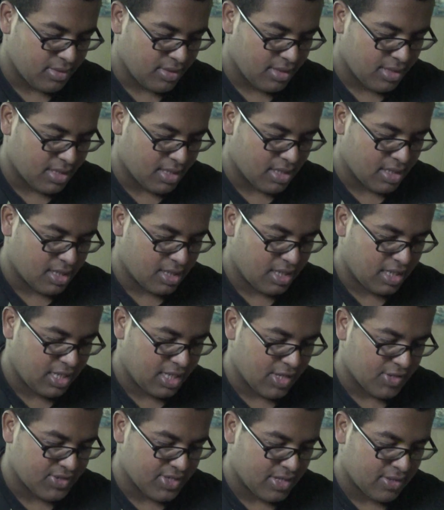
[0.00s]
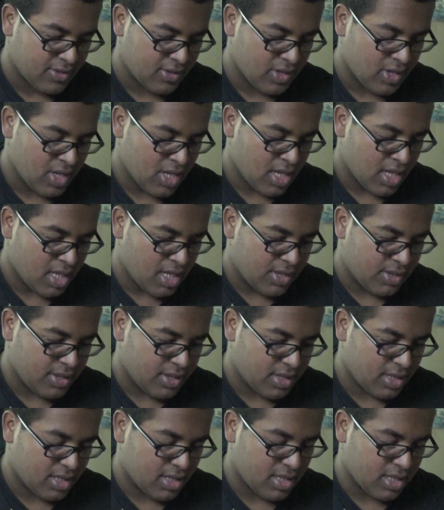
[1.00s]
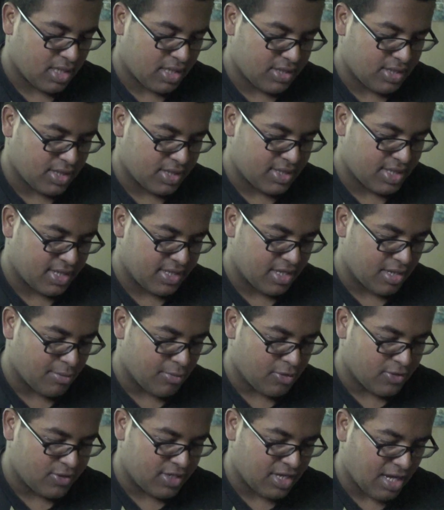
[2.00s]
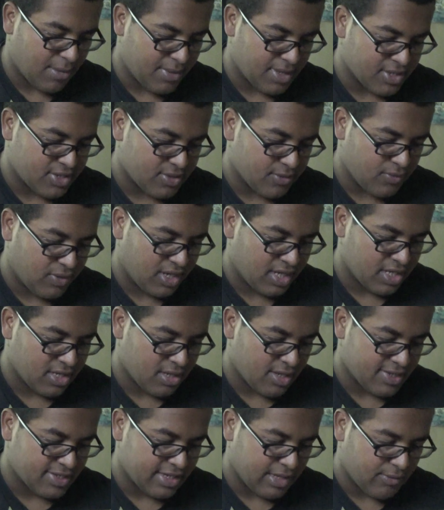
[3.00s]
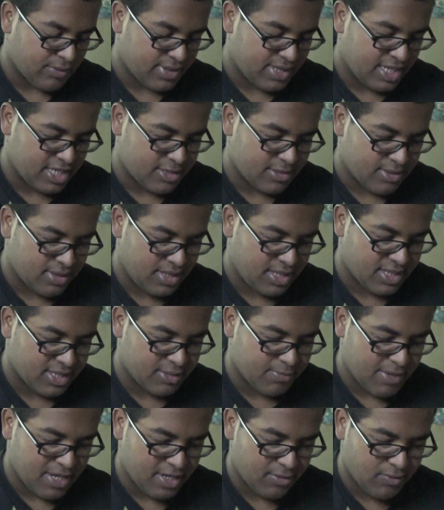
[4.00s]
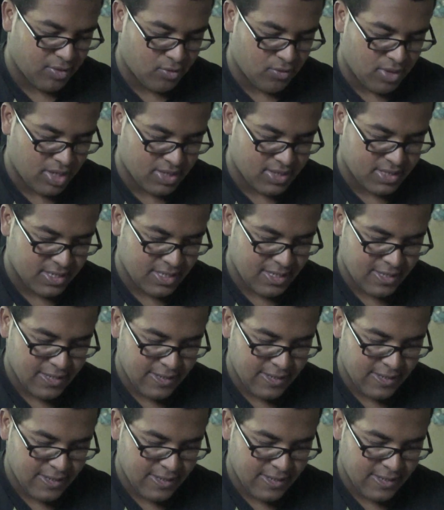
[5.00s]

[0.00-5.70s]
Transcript: And he yells out, the Denden Mushi have been making nonstop with these dispatch requests.